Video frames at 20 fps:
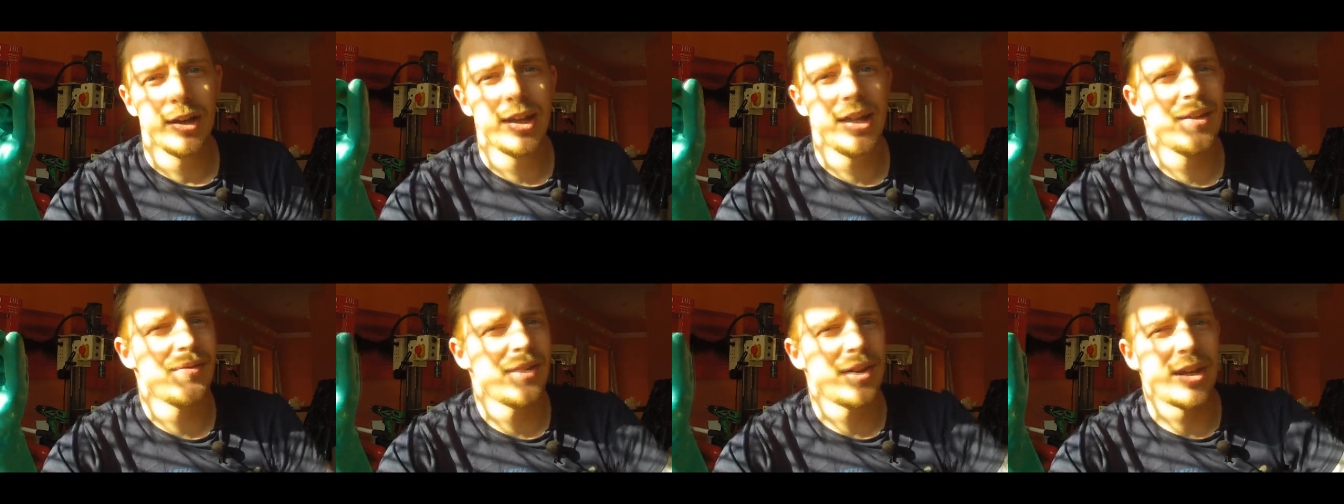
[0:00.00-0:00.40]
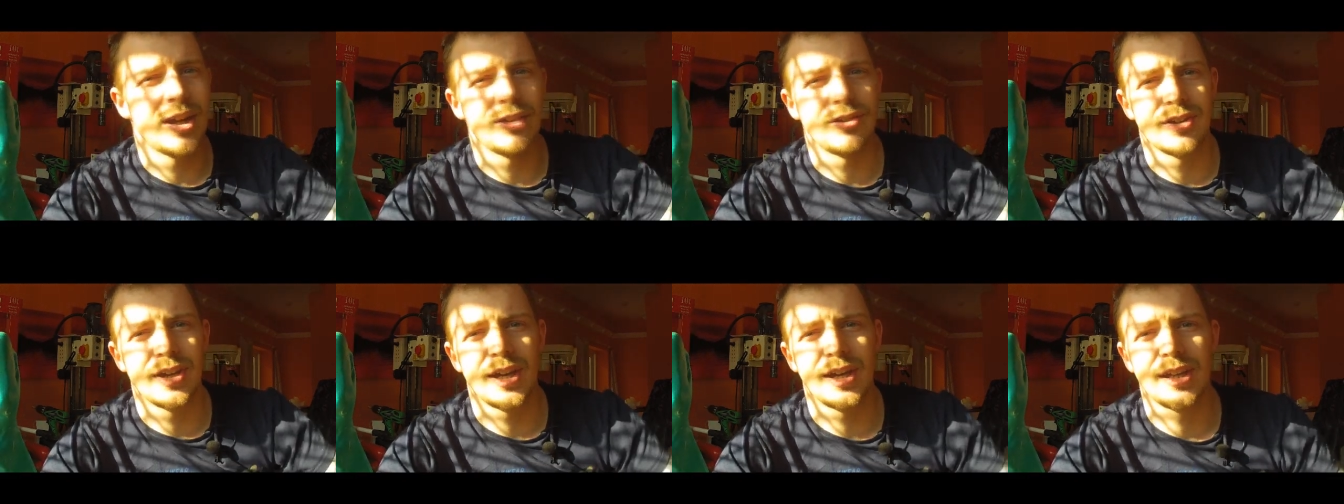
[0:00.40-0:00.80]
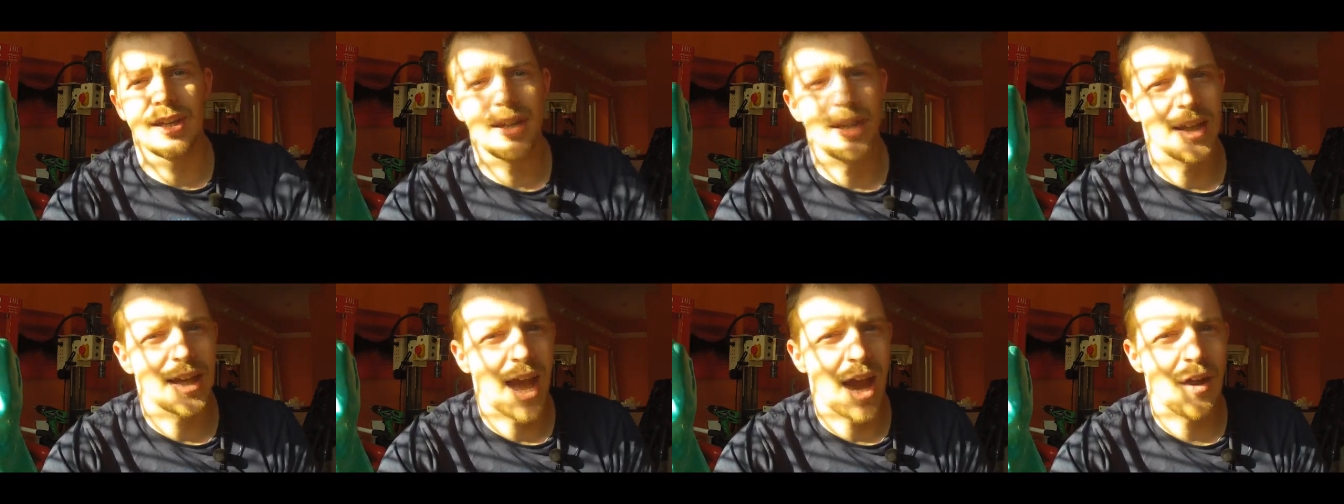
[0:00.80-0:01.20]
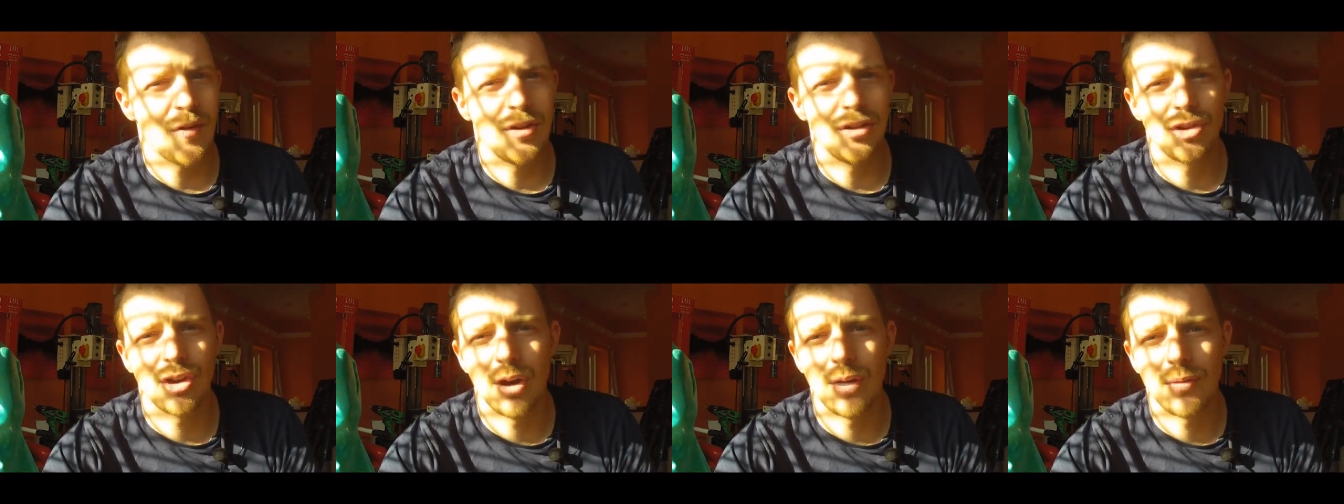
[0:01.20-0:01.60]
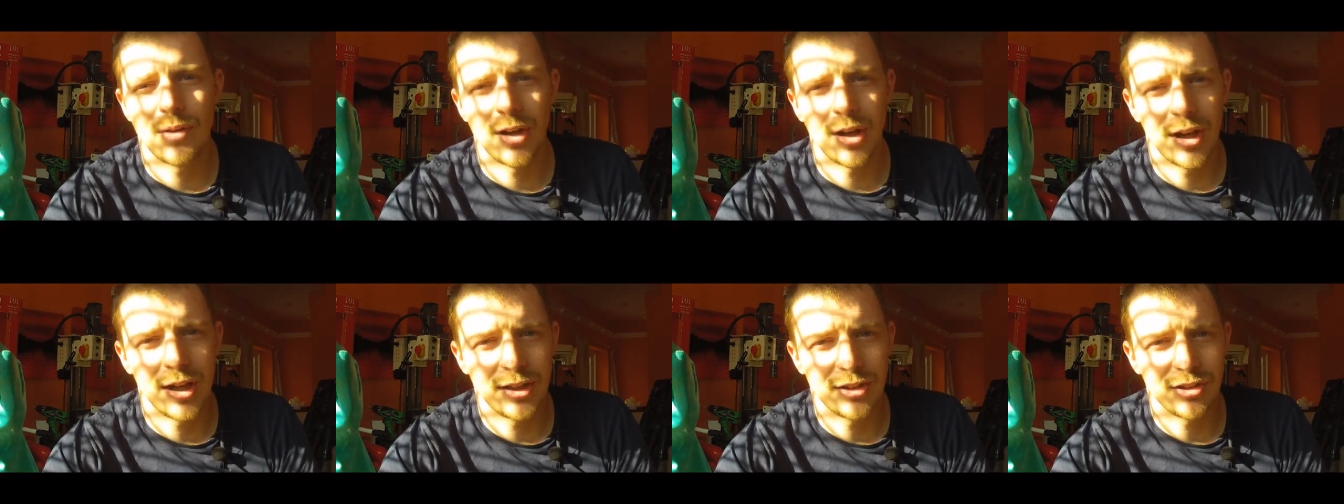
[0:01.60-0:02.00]
leave it in a tank in the garage
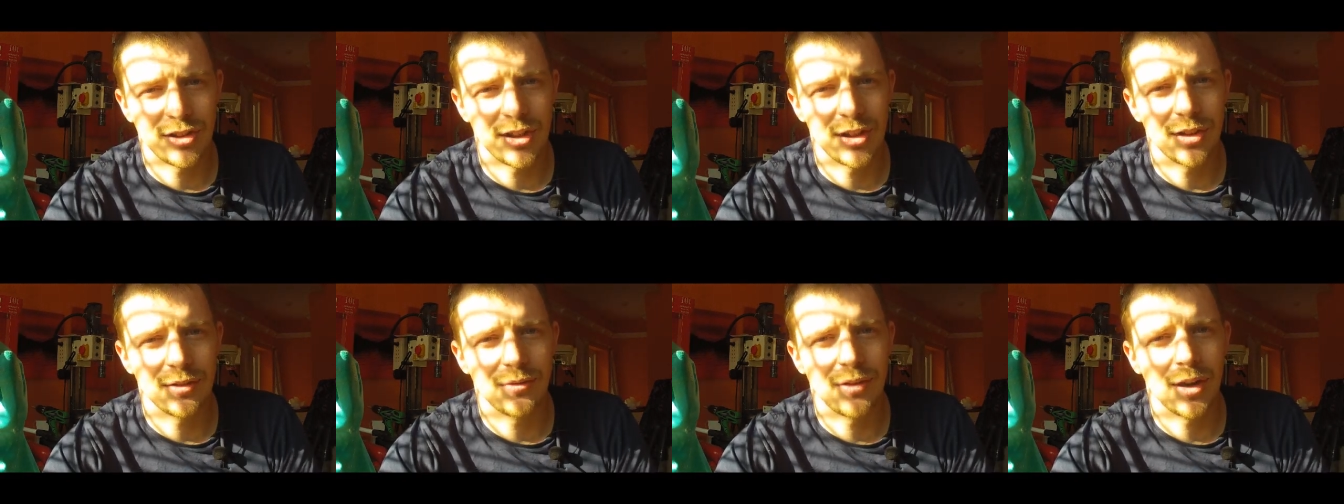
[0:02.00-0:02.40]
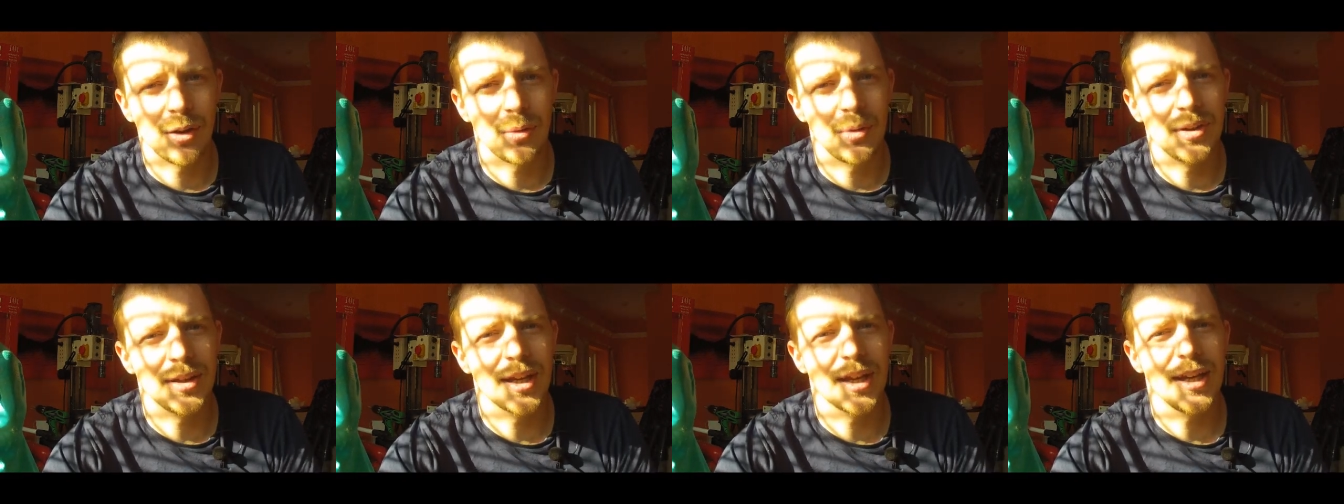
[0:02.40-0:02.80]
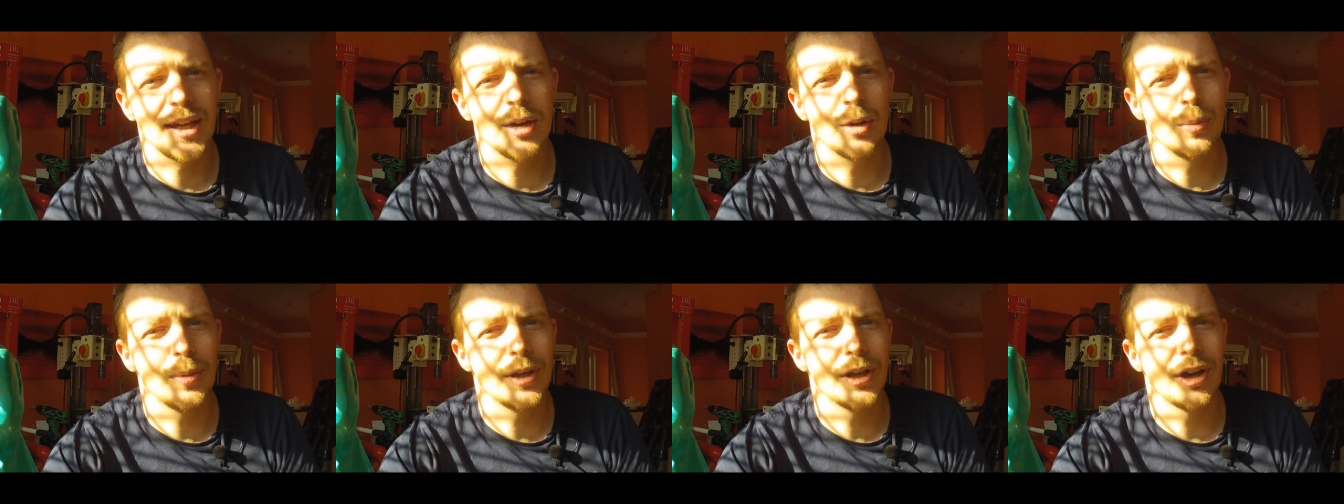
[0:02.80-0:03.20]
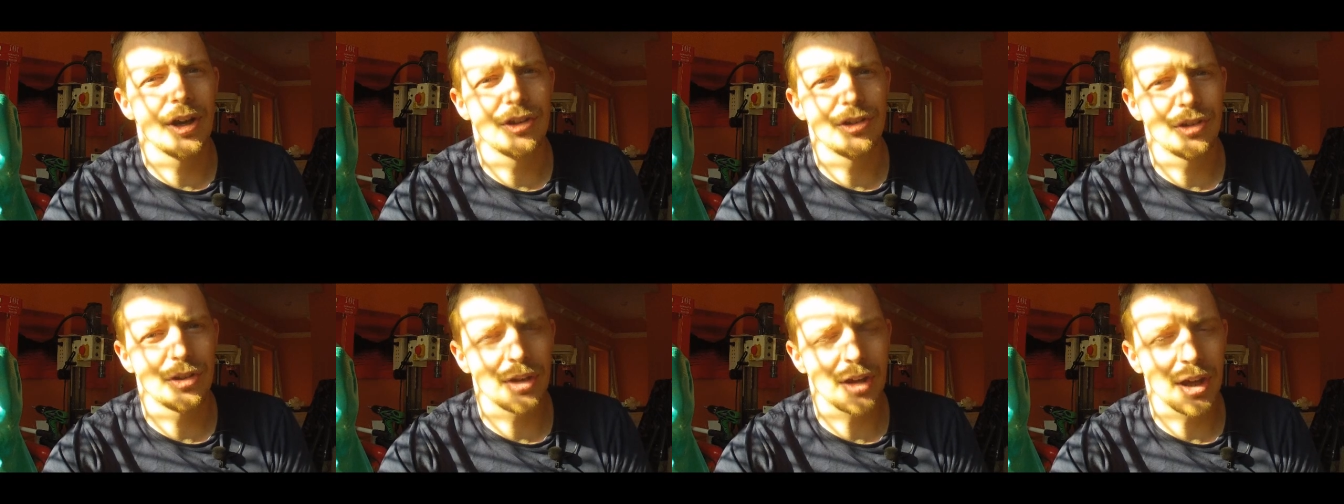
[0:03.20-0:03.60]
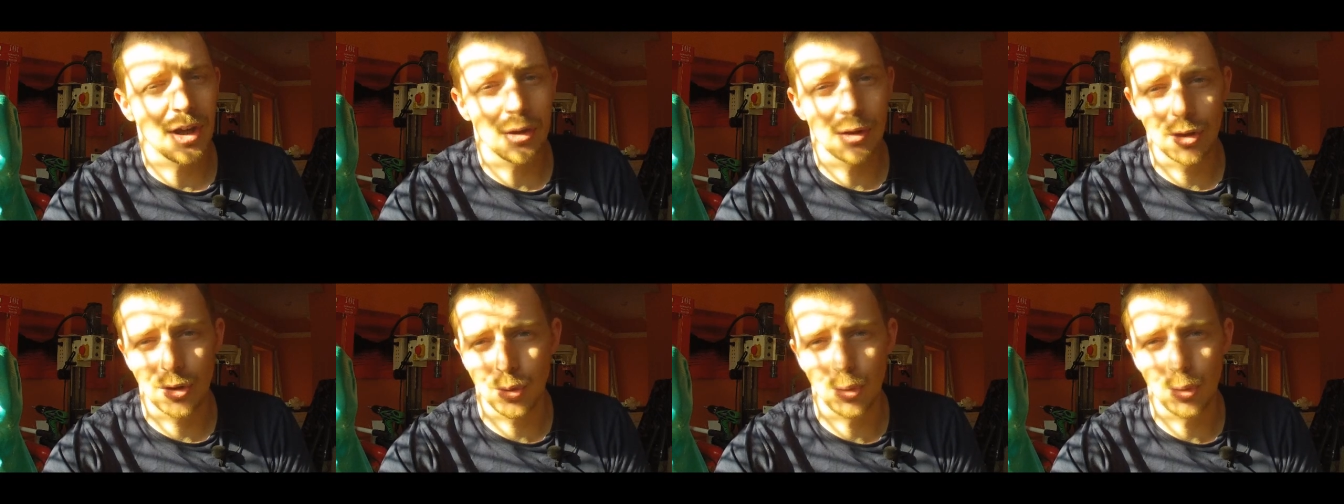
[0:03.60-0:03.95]
overnight and the following day it'll be nice and it'll